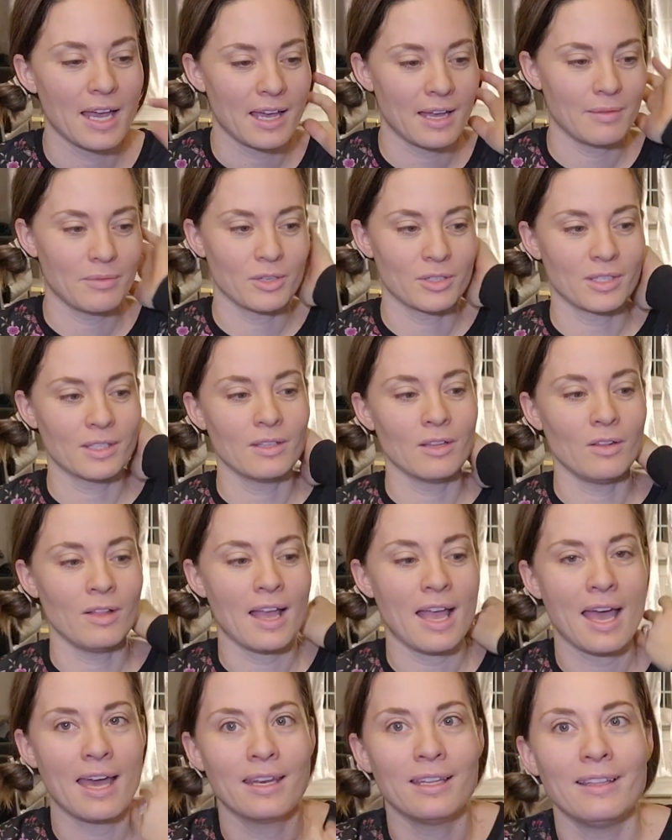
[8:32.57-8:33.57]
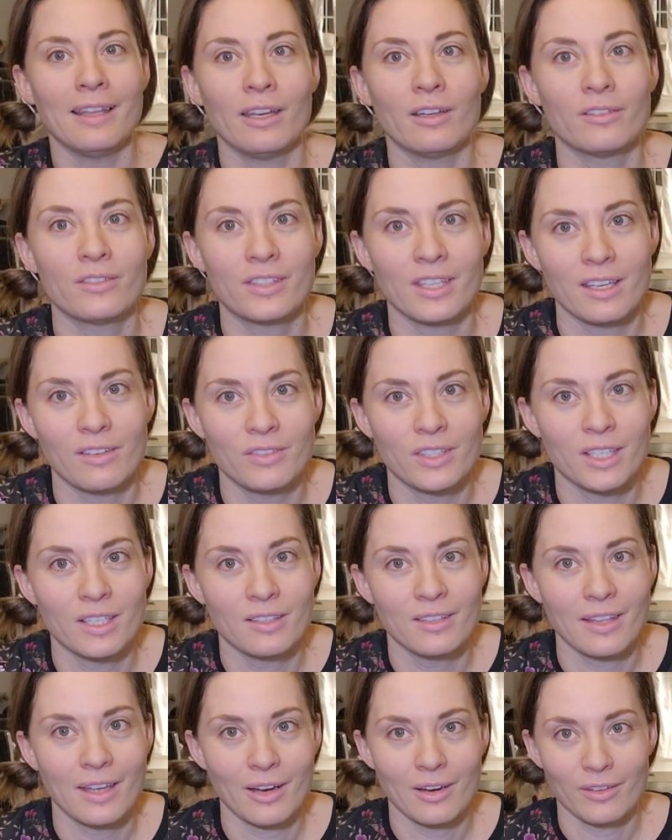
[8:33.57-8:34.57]
There's a little added layer of safety
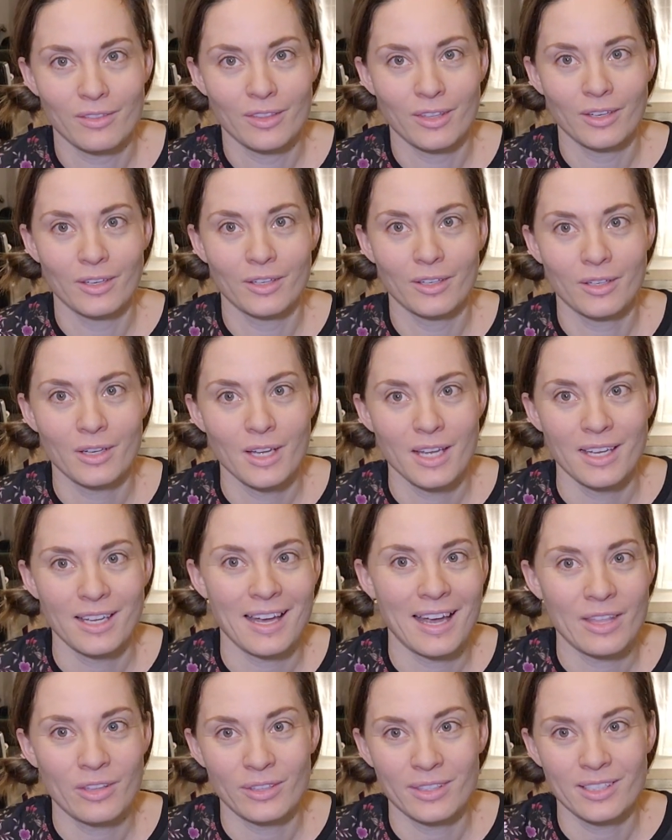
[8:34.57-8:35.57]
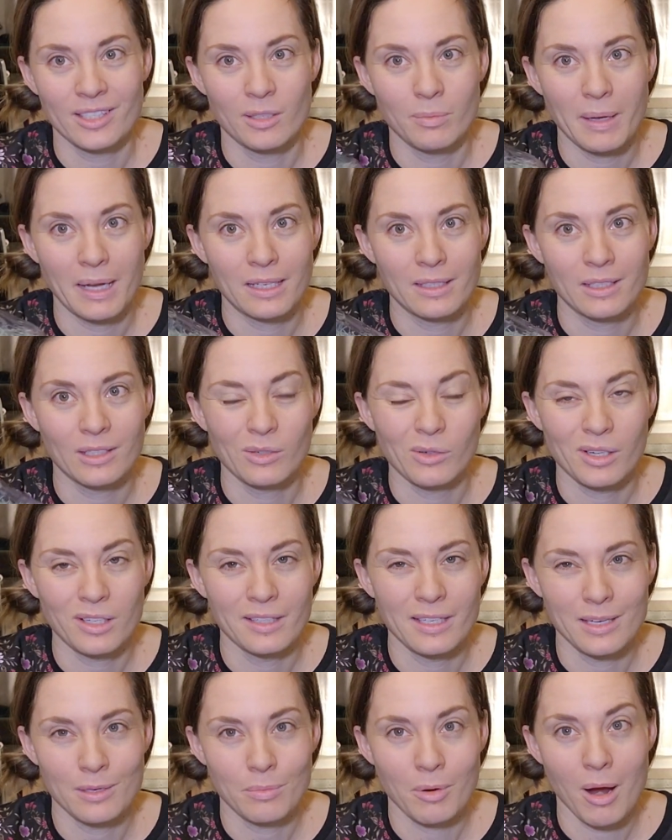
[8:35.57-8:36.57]
in there if they're either inspected or
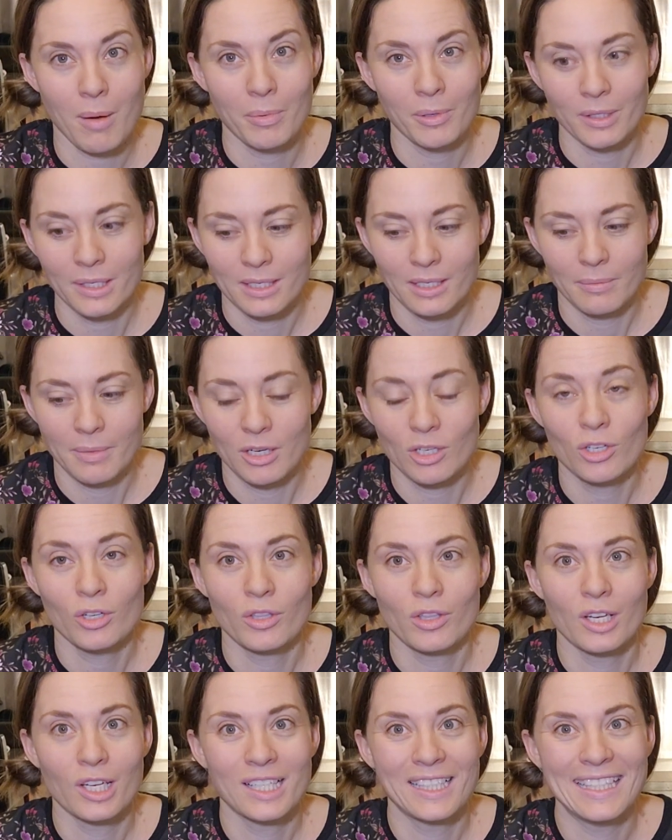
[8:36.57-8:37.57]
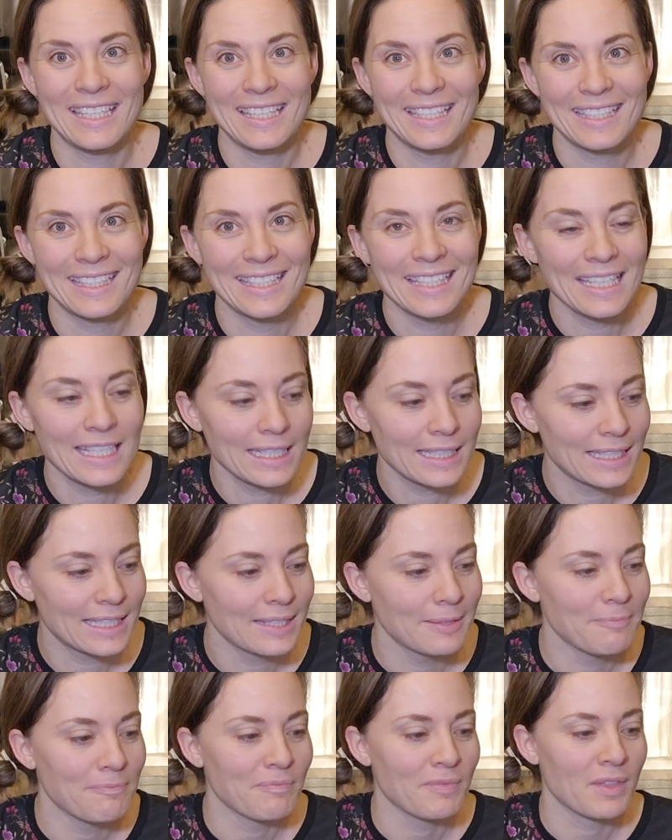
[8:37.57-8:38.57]
cleaned properly to make sure they're clean seeds.
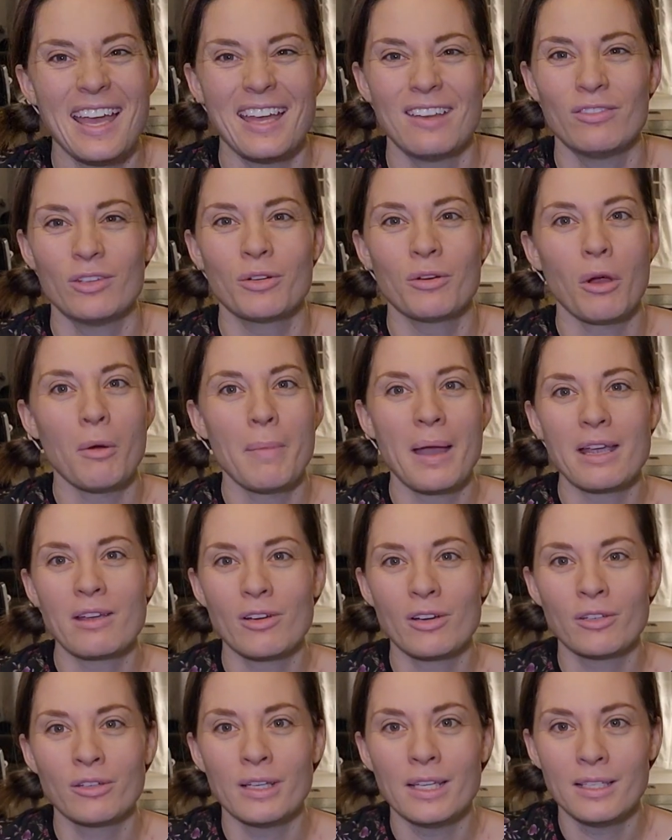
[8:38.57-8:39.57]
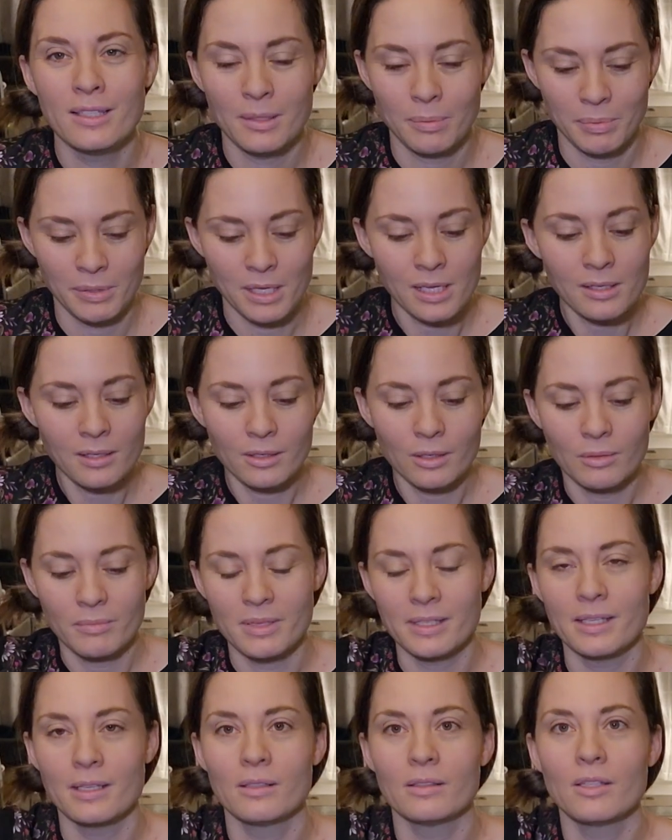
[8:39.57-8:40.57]
If you grow microgreens, please don't
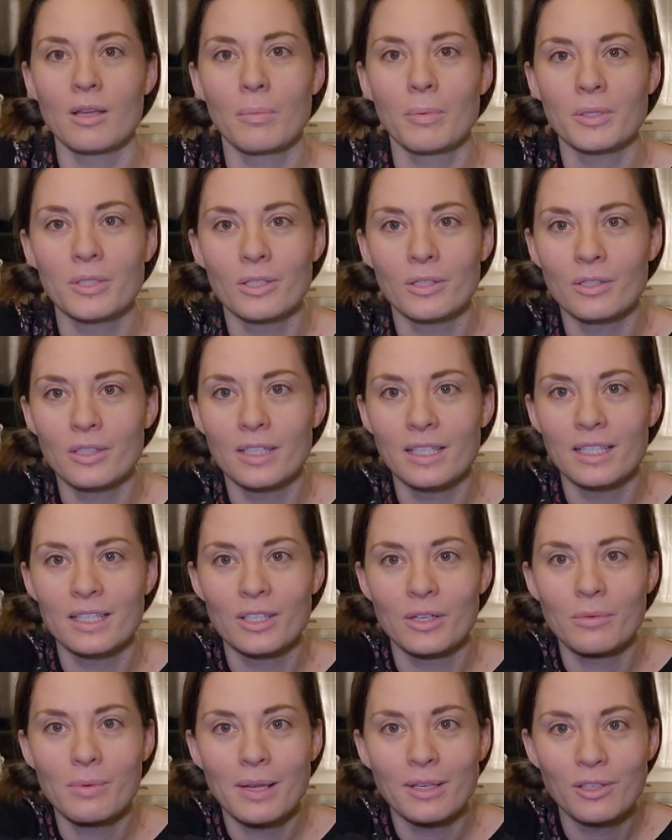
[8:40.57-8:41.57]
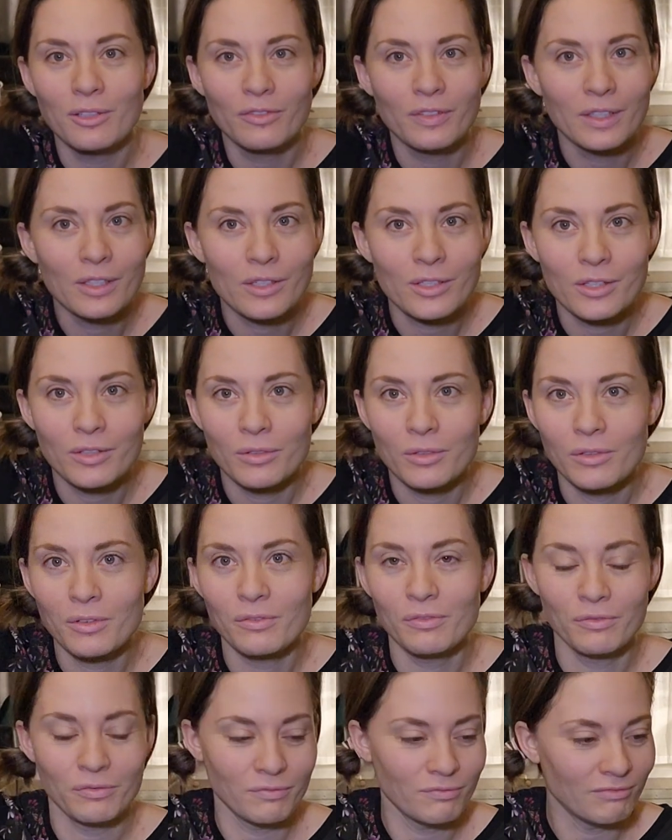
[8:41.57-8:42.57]
miss out on the opportunity to run your fingers through
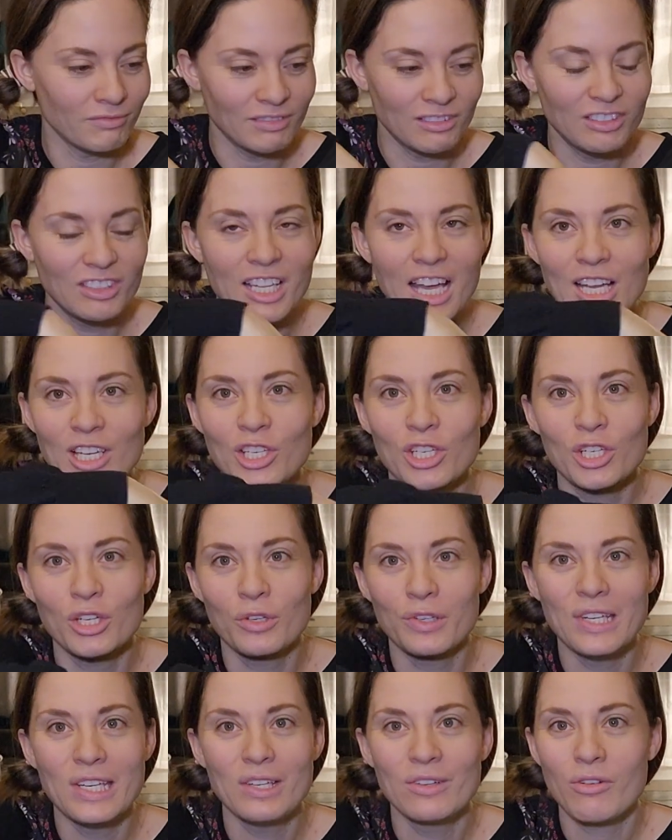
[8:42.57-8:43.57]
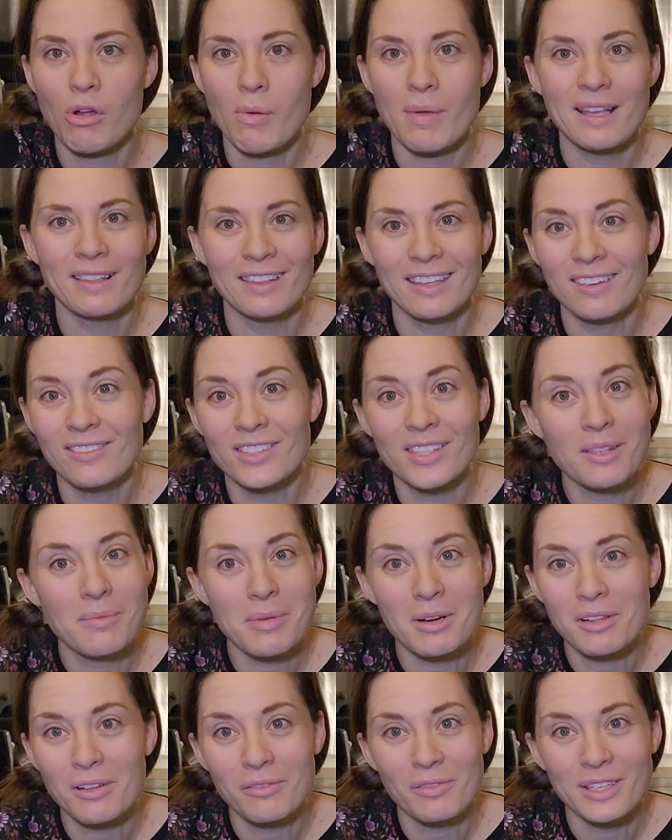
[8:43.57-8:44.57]
lush green growing leaves in the
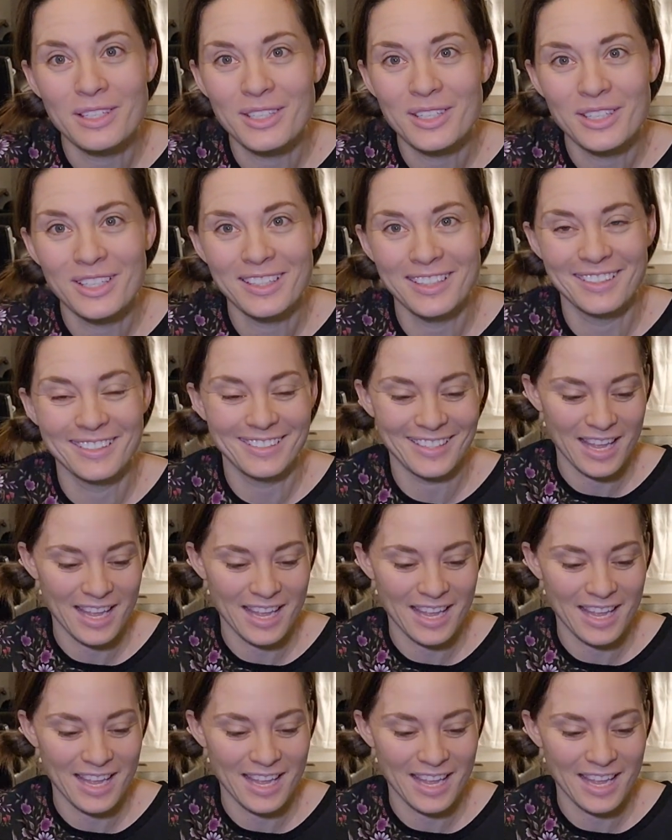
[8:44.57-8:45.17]
middle of winter.